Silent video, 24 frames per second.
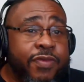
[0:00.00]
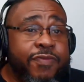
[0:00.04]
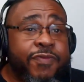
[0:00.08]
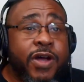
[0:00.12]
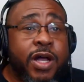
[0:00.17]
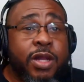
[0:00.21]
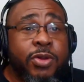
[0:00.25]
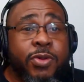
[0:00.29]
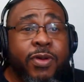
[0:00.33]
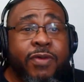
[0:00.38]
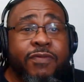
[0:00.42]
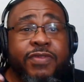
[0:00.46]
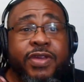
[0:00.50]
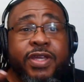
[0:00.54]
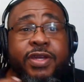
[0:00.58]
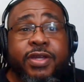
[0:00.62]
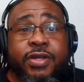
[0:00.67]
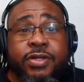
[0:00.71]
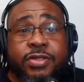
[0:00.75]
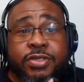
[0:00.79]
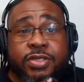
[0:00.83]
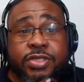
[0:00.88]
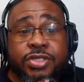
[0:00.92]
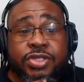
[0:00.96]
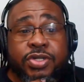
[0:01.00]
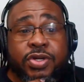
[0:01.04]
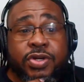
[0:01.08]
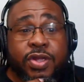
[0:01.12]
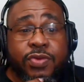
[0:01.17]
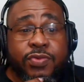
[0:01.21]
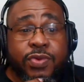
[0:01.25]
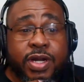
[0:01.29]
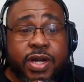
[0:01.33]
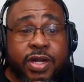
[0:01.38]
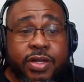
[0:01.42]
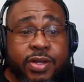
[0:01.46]
follow up videos to show
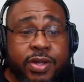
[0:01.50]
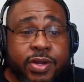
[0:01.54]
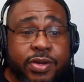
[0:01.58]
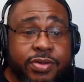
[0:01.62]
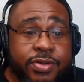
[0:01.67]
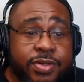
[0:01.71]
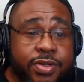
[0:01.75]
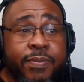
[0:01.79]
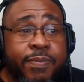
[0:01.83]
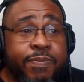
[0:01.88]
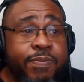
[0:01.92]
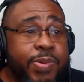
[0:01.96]
you what I learned.